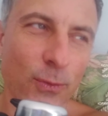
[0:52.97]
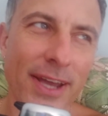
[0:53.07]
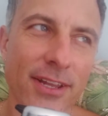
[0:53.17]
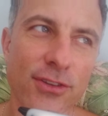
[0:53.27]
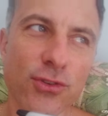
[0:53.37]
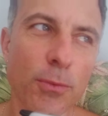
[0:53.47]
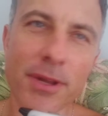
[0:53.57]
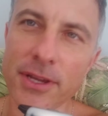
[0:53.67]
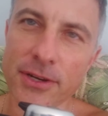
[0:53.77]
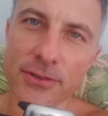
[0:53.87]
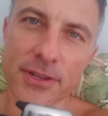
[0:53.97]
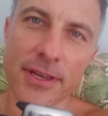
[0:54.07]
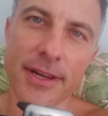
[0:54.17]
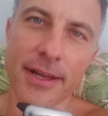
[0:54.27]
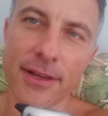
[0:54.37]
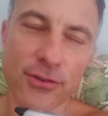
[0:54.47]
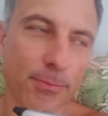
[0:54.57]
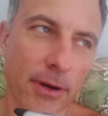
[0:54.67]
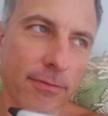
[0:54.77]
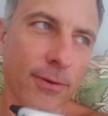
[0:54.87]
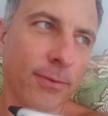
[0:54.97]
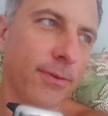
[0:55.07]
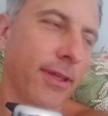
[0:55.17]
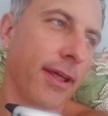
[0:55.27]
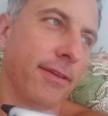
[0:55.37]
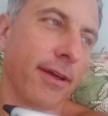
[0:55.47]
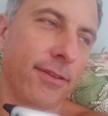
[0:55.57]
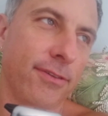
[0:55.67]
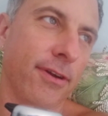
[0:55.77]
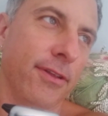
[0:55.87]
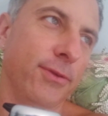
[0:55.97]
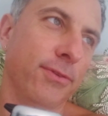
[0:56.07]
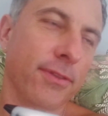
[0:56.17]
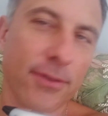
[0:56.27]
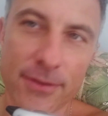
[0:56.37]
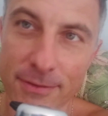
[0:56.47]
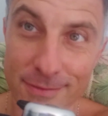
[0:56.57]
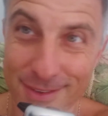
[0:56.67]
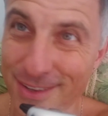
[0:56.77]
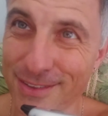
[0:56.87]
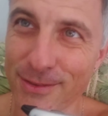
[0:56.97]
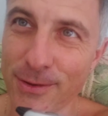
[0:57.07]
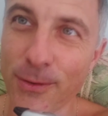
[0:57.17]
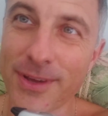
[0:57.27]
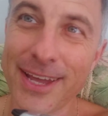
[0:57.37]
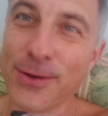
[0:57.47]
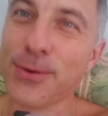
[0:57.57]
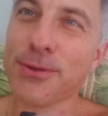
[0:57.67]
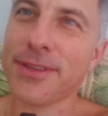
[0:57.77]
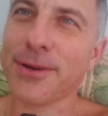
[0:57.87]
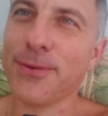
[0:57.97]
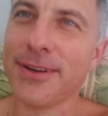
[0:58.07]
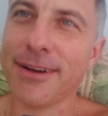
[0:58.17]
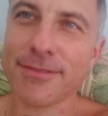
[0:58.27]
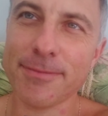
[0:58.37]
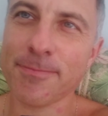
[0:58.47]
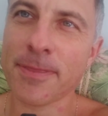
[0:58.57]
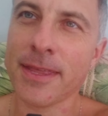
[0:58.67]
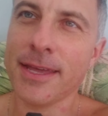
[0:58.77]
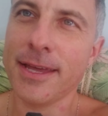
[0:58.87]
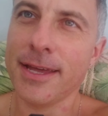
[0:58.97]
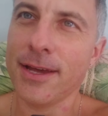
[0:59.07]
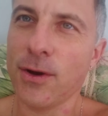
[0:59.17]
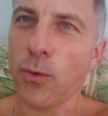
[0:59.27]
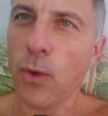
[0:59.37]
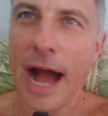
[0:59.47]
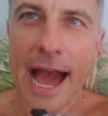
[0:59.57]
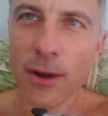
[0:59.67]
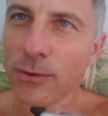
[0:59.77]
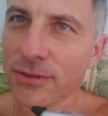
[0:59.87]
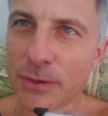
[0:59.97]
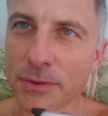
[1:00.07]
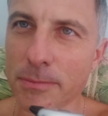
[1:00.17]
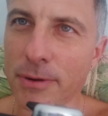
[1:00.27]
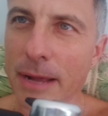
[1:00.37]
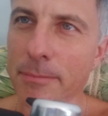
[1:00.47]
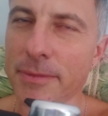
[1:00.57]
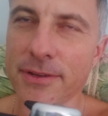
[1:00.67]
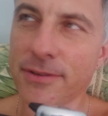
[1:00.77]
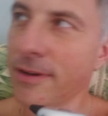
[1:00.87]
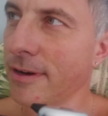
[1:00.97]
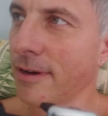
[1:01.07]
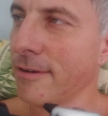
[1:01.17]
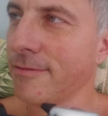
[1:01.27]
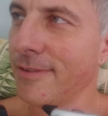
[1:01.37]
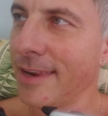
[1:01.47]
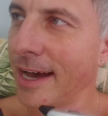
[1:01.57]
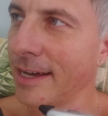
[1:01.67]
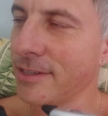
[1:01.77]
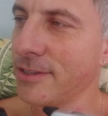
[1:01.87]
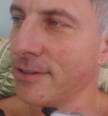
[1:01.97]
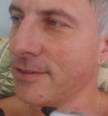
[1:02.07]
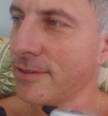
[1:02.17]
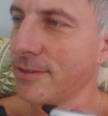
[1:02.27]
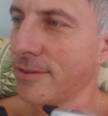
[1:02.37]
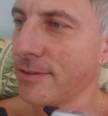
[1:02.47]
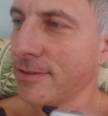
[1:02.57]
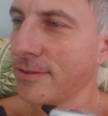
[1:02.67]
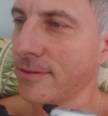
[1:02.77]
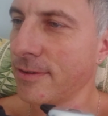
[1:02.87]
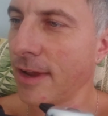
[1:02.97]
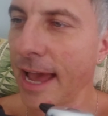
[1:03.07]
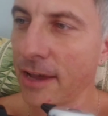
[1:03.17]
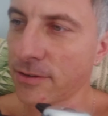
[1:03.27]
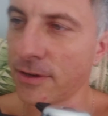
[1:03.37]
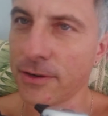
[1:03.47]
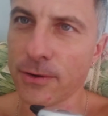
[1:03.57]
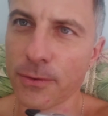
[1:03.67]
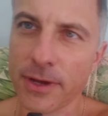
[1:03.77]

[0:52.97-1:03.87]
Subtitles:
waited so many years to get out a smartphone, and I started using the OK Google thing quite often. I don't see what the problem is of not just asking your